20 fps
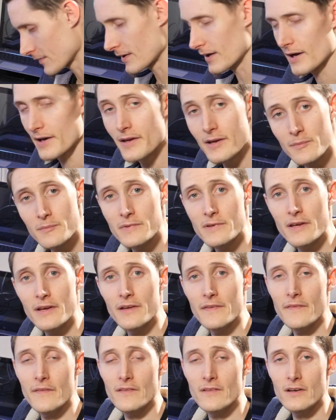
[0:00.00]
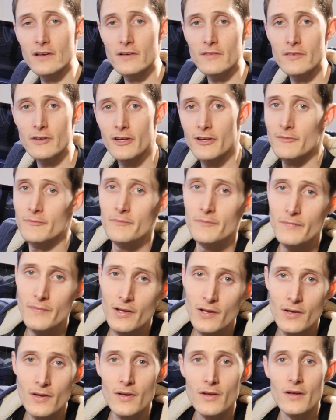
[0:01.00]
I am digging the look of it.
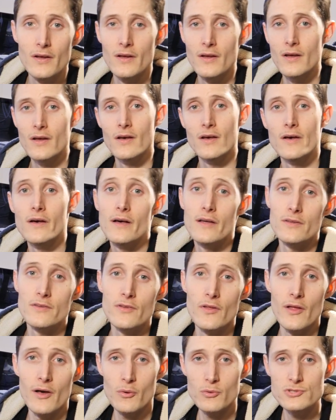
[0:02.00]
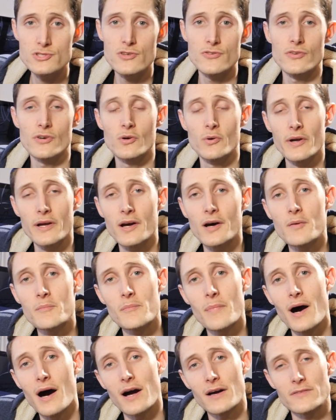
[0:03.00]
So that was just a quick
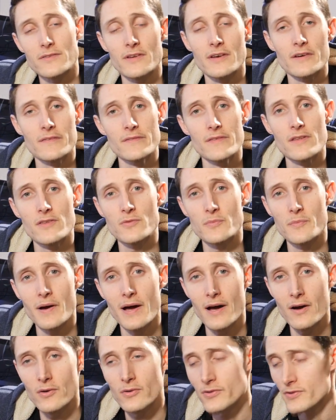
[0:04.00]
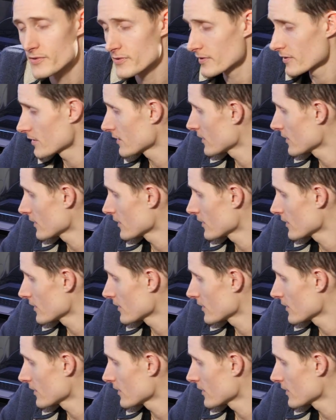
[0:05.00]
unboxing of this mouse.